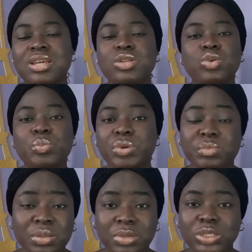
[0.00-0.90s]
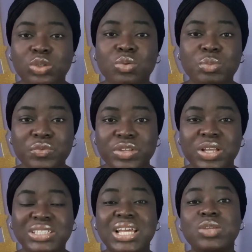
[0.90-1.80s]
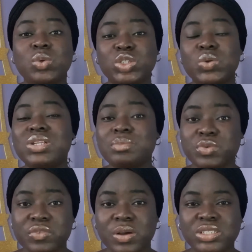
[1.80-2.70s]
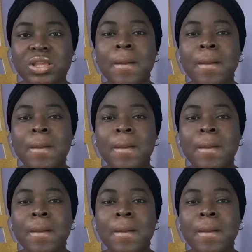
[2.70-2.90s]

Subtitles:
no problem at all moving out, and he was going to move out,